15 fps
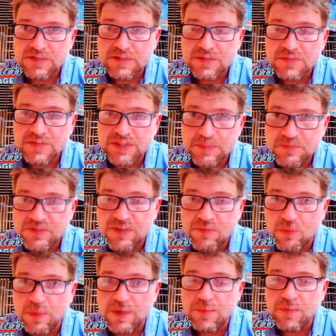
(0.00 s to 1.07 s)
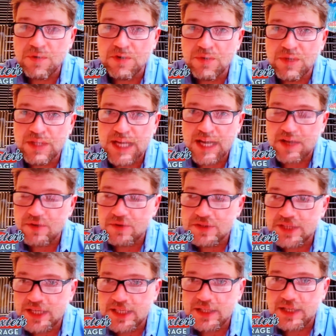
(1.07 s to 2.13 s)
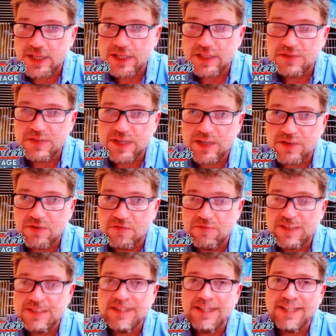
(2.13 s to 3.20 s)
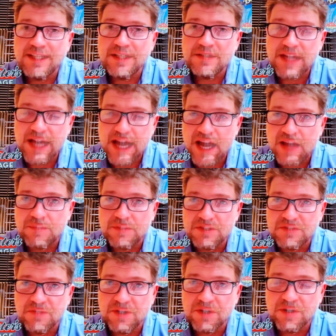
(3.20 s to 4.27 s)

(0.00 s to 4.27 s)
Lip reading: You've seen several people are doing that. They're taking the heads and they're venting it to atmosphere,